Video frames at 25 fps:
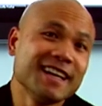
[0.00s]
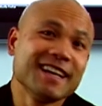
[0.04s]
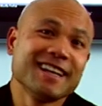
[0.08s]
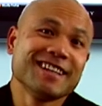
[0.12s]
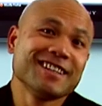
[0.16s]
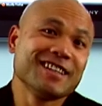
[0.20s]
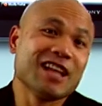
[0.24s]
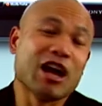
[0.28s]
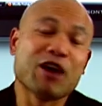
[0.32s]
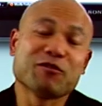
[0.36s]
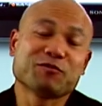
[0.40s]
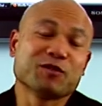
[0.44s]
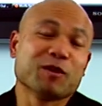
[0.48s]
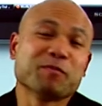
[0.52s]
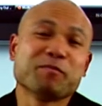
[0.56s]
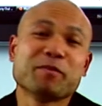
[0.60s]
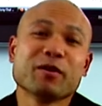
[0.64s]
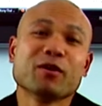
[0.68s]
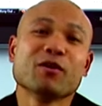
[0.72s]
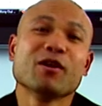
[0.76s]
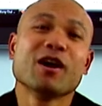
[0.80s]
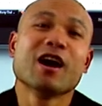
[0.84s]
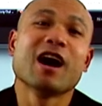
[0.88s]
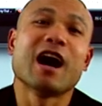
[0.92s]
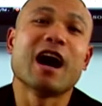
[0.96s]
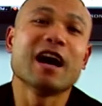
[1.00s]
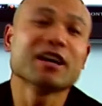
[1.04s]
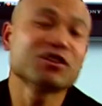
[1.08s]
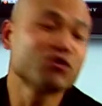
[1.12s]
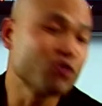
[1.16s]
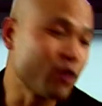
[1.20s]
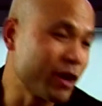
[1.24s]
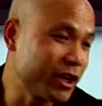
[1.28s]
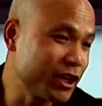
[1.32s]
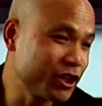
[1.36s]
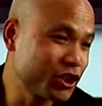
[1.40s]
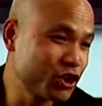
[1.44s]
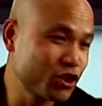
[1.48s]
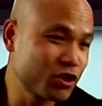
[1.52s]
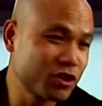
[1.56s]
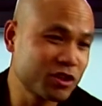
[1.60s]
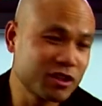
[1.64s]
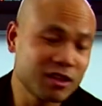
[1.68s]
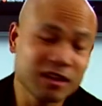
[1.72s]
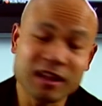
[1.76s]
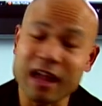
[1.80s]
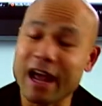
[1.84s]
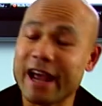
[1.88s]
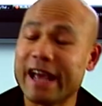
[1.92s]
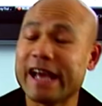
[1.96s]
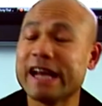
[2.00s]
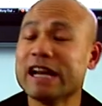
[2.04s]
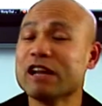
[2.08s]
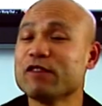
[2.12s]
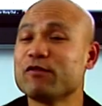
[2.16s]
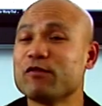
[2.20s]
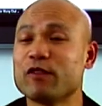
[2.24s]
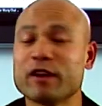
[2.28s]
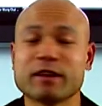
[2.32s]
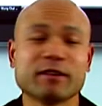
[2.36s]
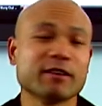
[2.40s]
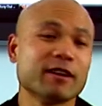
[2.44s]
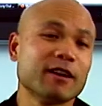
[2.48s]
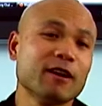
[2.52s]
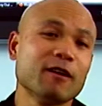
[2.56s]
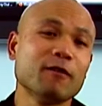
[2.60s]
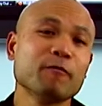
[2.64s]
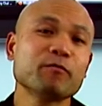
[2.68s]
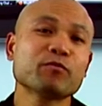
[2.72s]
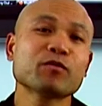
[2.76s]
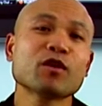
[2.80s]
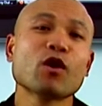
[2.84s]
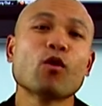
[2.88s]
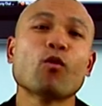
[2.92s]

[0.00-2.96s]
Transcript: try to like anything, you know.